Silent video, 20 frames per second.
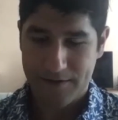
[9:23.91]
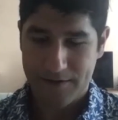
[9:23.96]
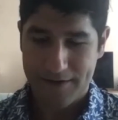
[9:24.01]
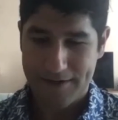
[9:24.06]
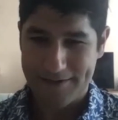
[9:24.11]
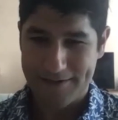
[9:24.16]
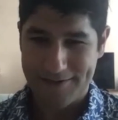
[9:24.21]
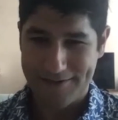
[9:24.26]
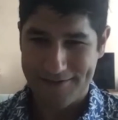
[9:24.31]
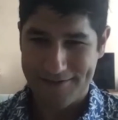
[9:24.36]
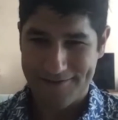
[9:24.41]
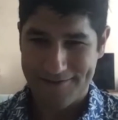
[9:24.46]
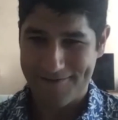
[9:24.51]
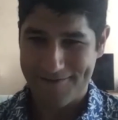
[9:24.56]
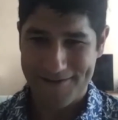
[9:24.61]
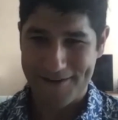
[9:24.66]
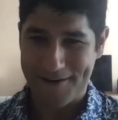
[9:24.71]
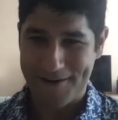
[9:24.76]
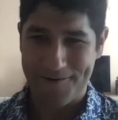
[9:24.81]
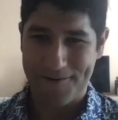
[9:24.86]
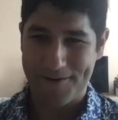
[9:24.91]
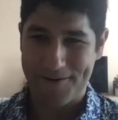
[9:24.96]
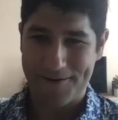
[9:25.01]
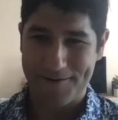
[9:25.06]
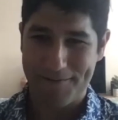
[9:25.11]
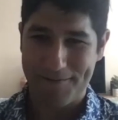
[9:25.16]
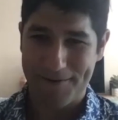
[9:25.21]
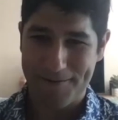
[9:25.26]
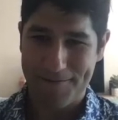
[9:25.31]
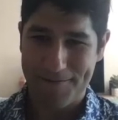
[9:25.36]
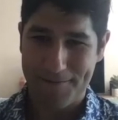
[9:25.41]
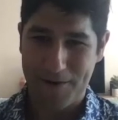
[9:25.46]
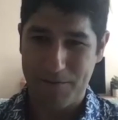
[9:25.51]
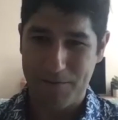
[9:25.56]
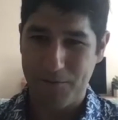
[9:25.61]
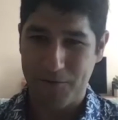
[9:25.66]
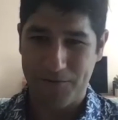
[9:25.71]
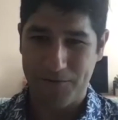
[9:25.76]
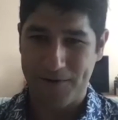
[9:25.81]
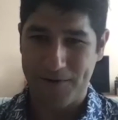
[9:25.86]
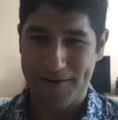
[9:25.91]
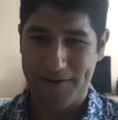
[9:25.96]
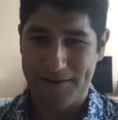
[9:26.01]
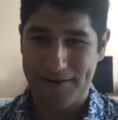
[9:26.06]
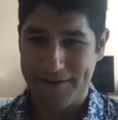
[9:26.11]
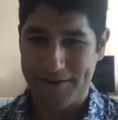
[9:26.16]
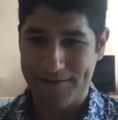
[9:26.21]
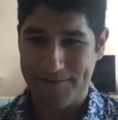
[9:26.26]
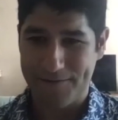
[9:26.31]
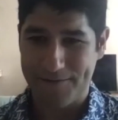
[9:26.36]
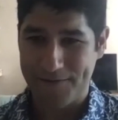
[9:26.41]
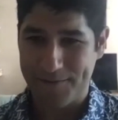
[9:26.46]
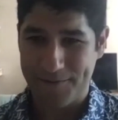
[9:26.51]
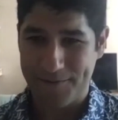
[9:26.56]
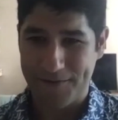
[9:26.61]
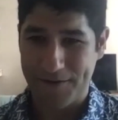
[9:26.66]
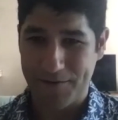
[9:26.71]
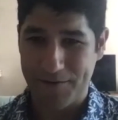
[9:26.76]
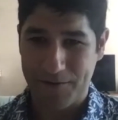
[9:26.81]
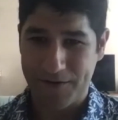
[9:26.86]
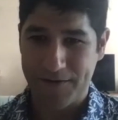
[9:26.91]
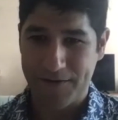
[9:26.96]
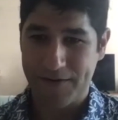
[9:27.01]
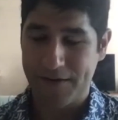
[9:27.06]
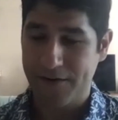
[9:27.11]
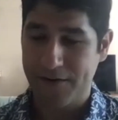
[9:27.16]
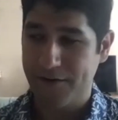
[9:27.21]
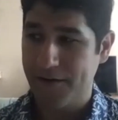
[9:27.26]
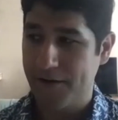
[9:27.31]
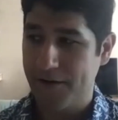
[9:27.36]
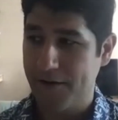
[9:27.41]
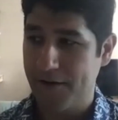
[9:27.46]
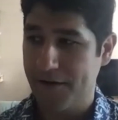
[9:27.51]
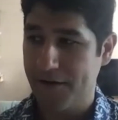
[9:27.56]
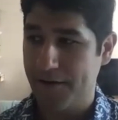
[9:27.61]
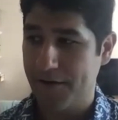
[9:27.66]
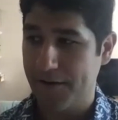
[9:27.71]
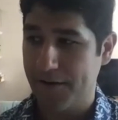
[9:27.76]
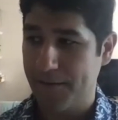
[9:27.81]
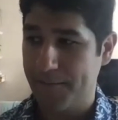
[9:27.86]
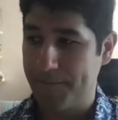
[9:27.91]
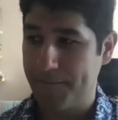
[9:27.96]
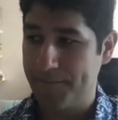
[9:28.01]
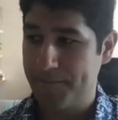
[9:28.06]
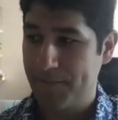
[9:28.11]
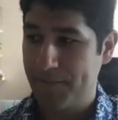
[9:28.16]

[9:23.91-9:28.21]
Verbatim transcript: as a, you know, a, a boyfriend of someone that works there. Um,